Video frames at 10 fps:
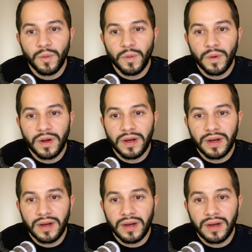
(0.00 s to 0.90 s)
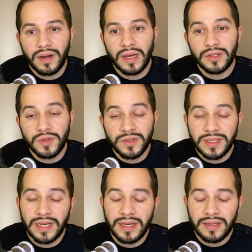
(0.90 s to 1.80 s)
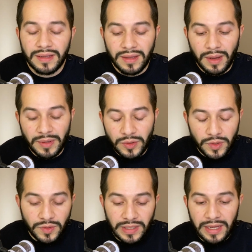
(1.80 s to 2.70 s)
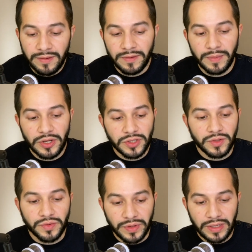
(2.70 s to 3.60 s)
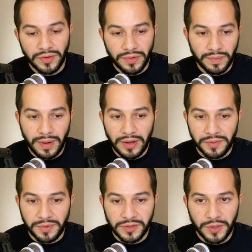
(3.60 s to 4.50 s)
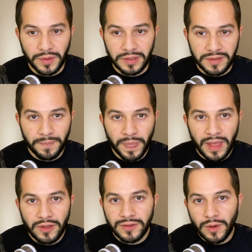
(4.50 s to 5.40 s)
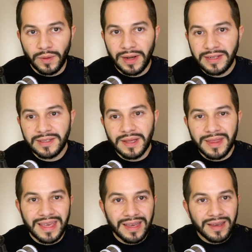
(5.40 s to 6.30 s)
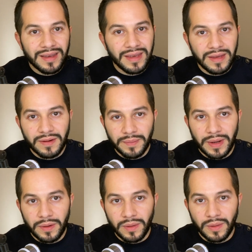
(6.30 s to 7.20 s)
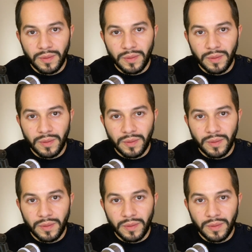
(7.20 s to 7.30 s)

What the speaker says: and to use that information to create your buyer personas. So let's think here about